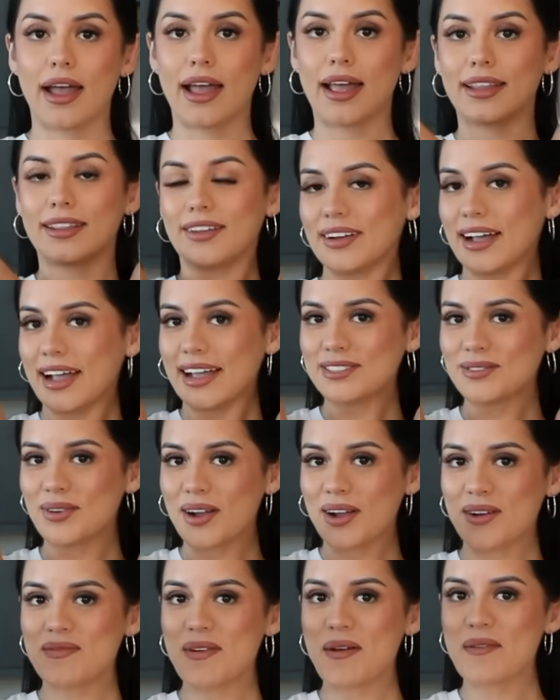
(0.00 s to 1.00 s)
Hello guys,
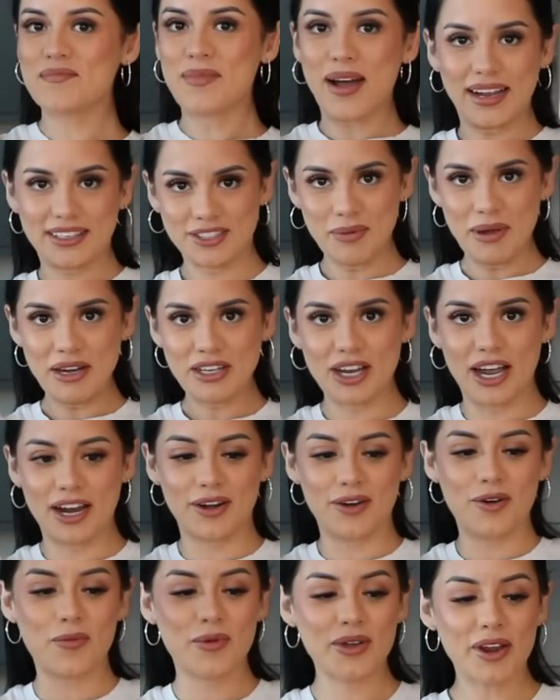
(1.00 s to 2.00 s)
welcome back to my
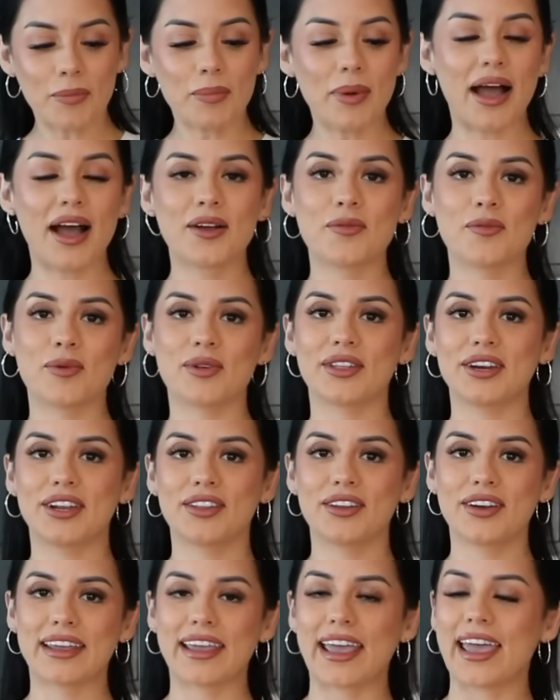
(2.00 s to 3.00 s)
channel. We are back with
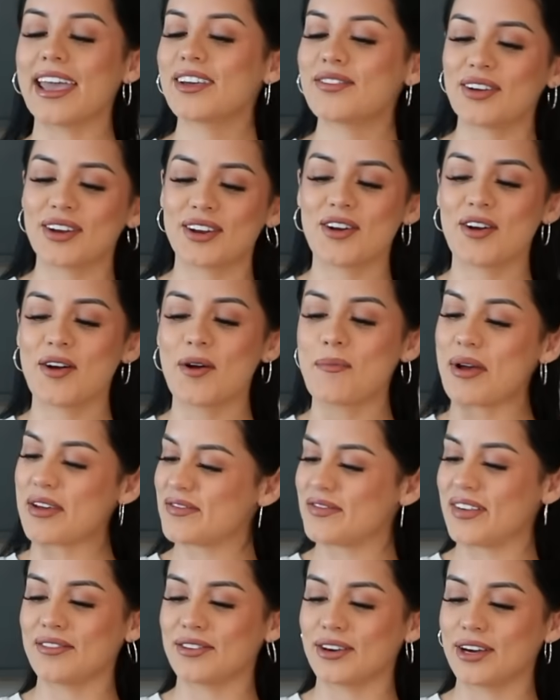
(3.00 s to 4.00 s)
another cake video,
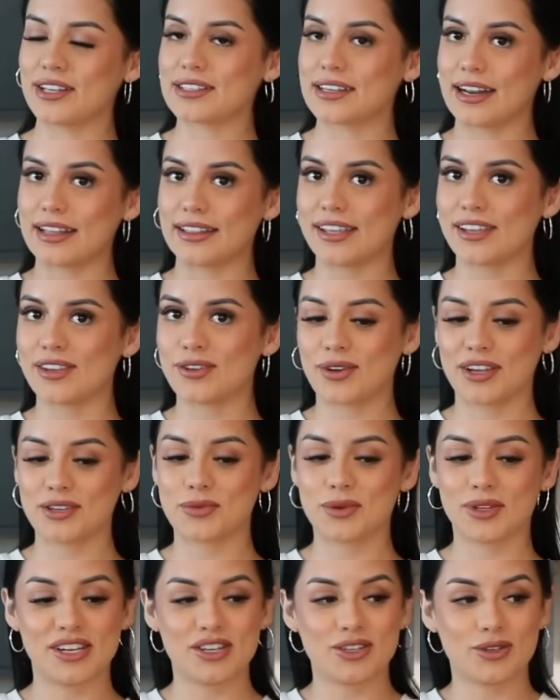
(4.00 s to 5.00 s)
my favorites, and I think you guys
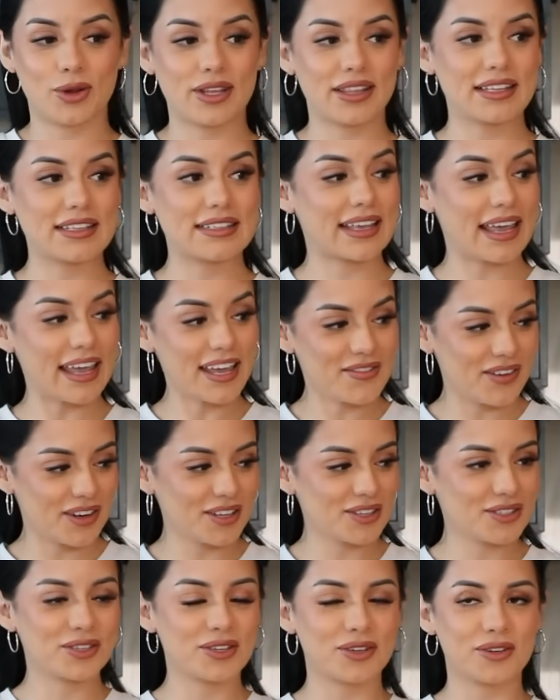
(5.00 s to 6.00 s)
really enjoy these cake
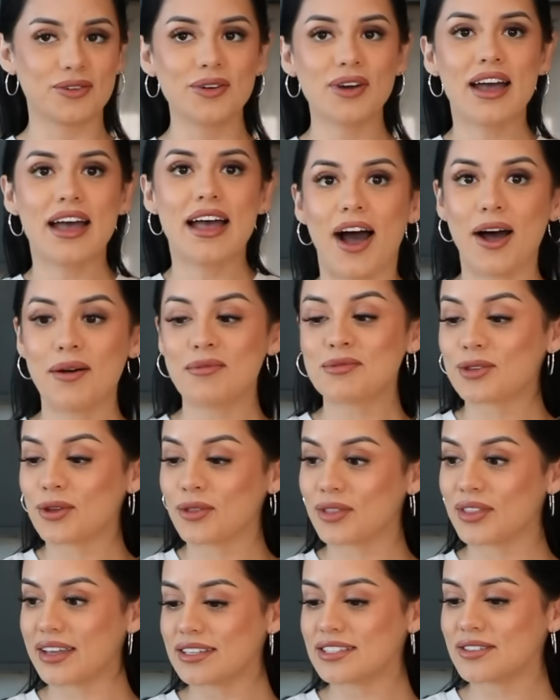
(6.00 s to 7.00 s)
videos too.
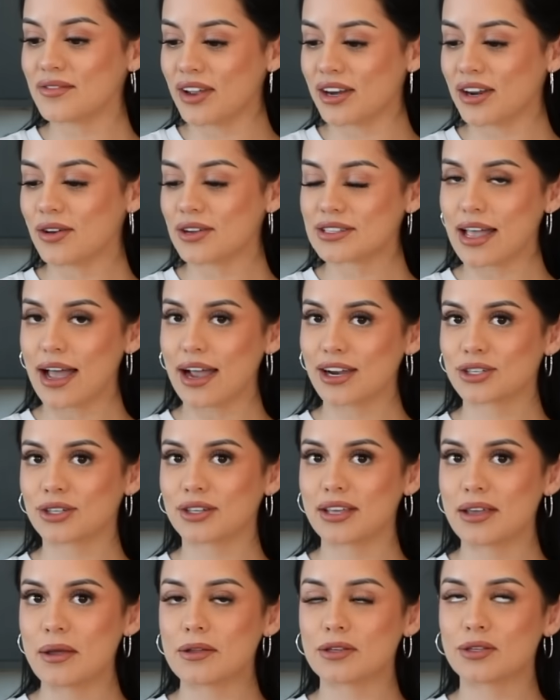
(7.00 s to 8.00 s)
So this video is
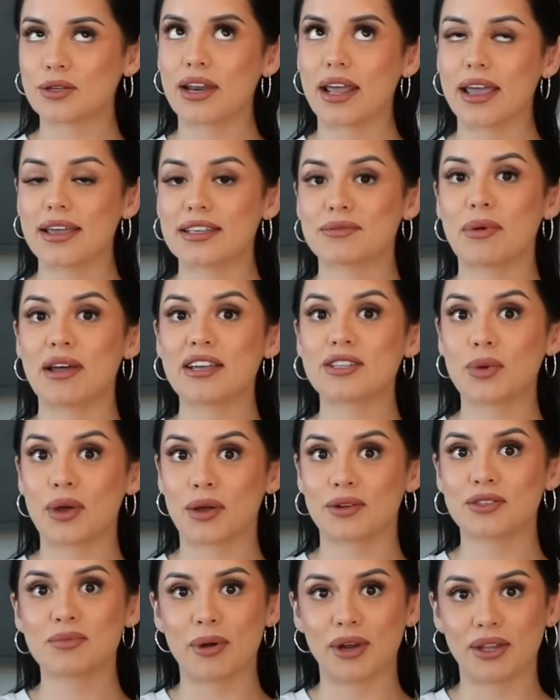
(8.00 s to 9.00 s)
actually, today is my
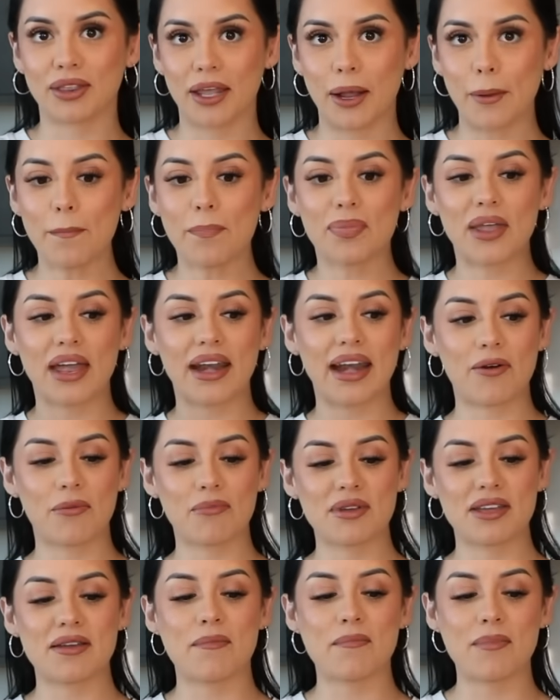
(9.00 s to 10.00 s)
suegro's birthday and
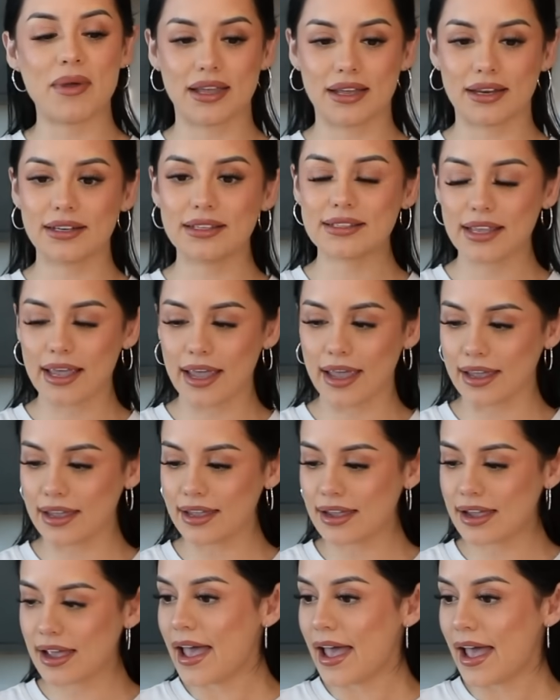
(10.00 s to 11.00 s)
I'll be making his
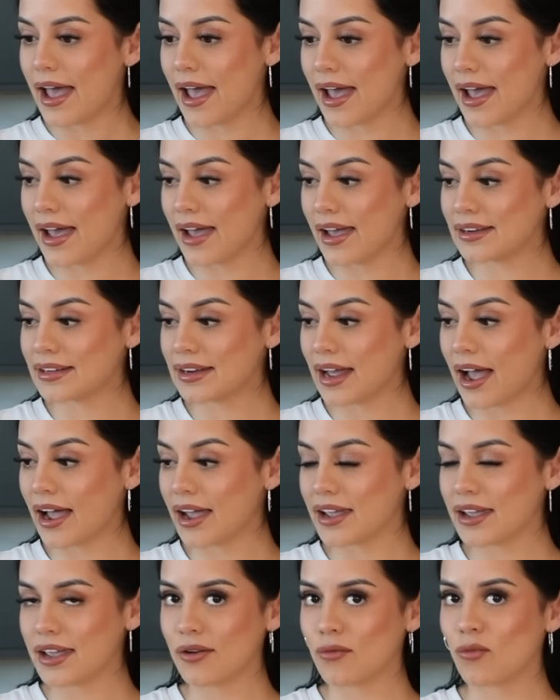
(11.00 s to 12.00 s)
cake. And
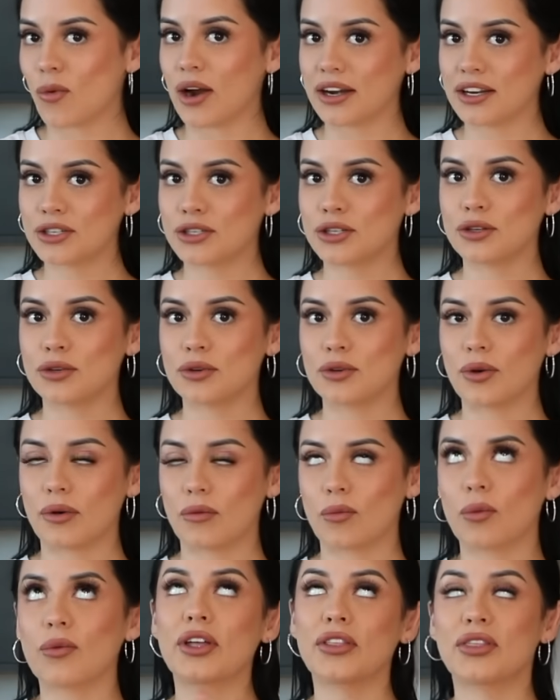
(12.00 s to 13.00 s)
I wanted to,
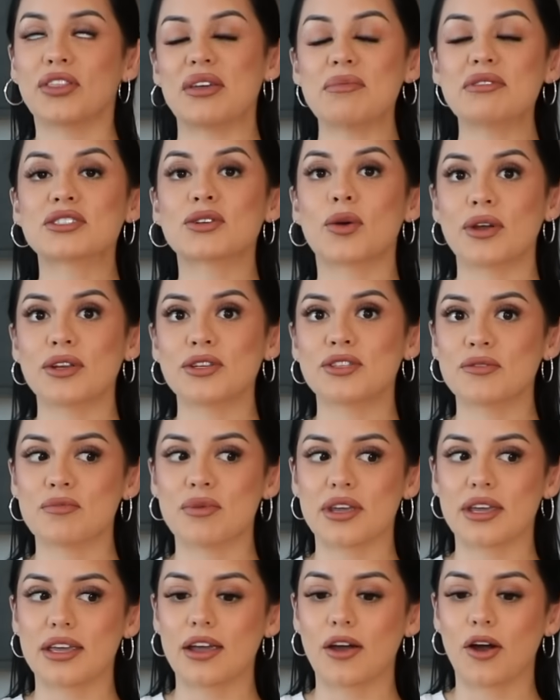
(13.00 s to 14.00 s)
the theme is going to
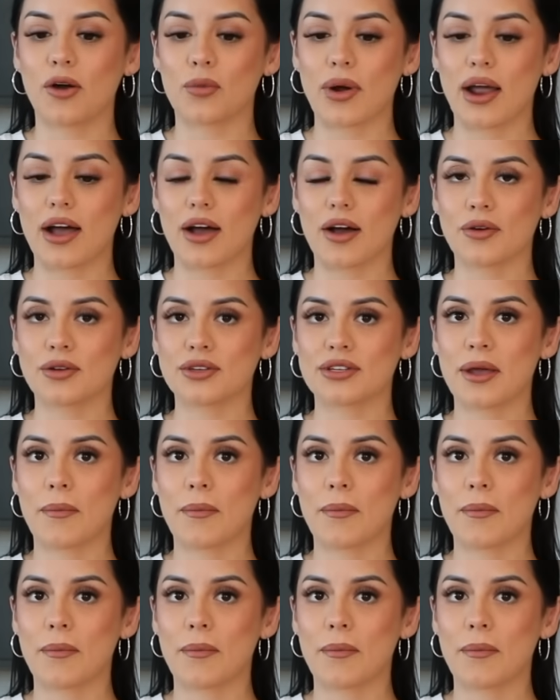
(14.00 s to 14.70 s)
be around